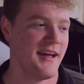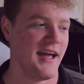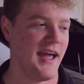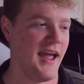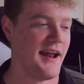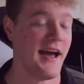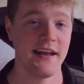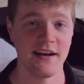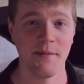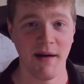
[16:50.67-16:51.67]
and I
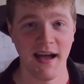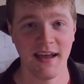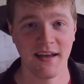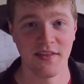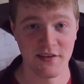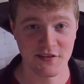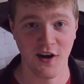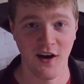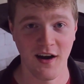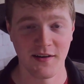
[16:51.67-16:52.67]
ended up buying this
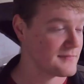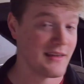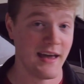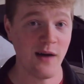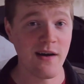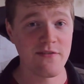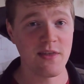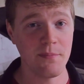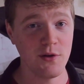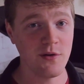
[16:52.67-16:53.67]
car. However,
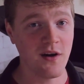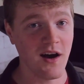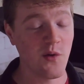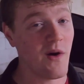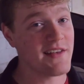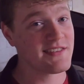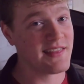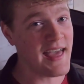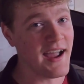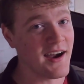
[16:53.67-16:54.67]
the blue car was
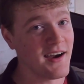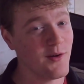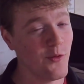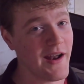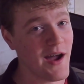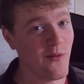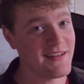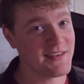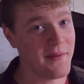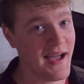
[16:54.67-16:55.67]
there when I
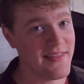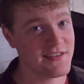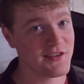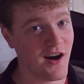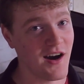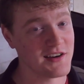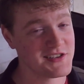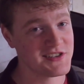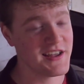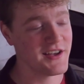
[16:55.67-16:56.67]
went to buy this car
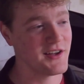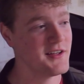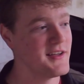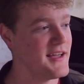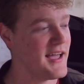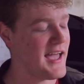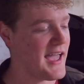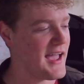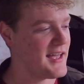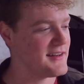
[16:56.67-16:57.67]
still,
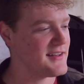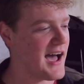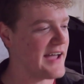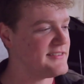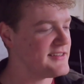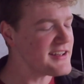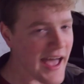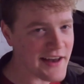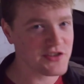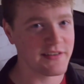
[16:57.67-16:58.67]
and I did
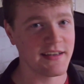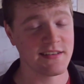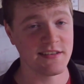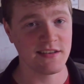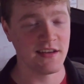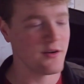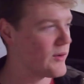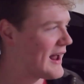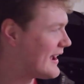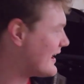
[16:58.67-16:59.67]
actually get to see,
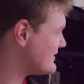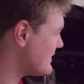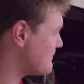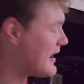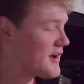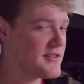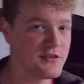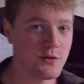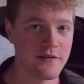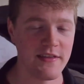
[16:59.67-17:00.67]
when I got to compare the
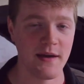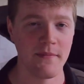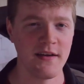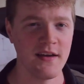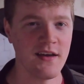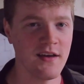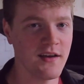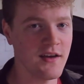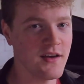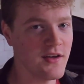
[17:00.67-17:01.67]
two of them,
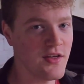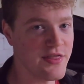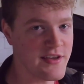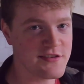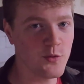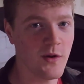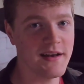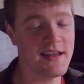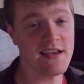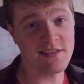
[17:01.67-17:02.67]
this
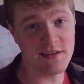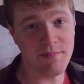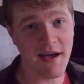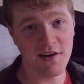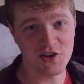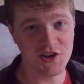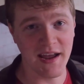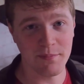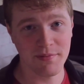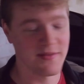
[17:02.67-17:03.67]
one is in better
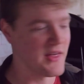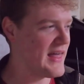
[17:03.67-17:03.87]
shape than